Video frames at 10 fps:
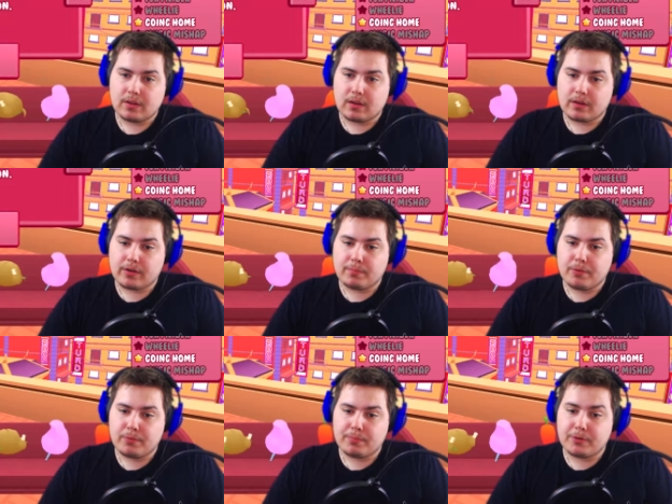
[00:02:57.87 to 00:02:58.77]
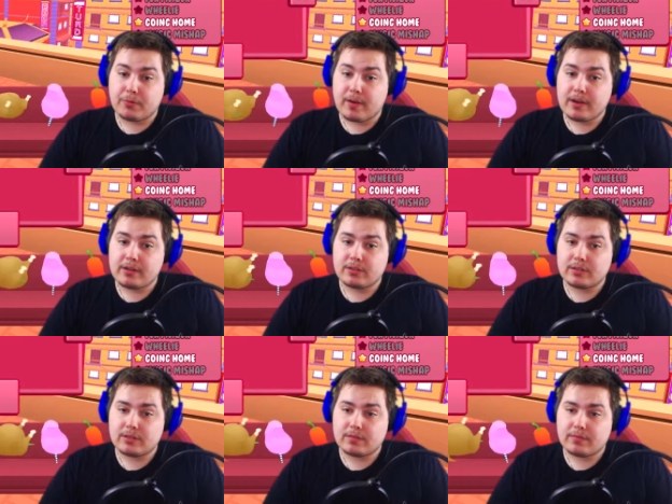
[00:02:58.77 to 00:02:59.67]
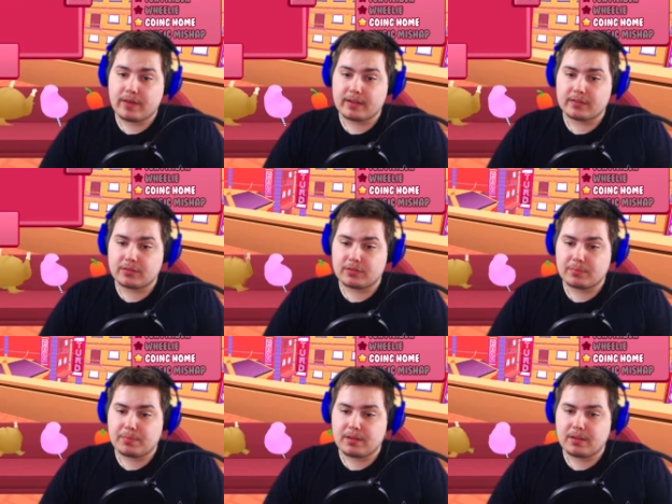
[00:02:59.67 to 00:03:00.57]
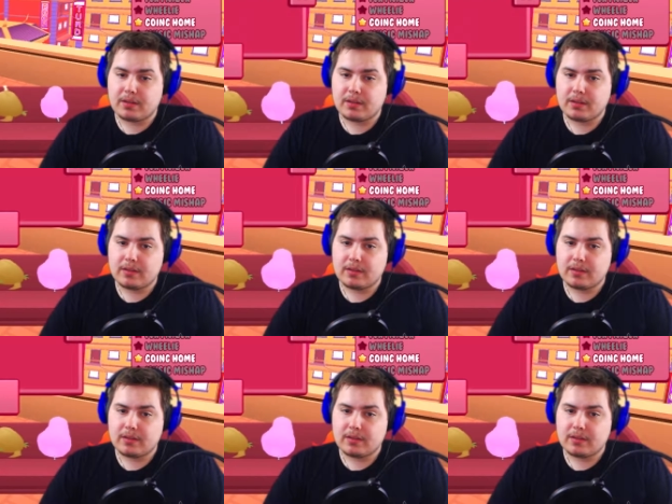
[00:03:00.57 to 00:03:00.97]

Longer poop duration. Faster speed.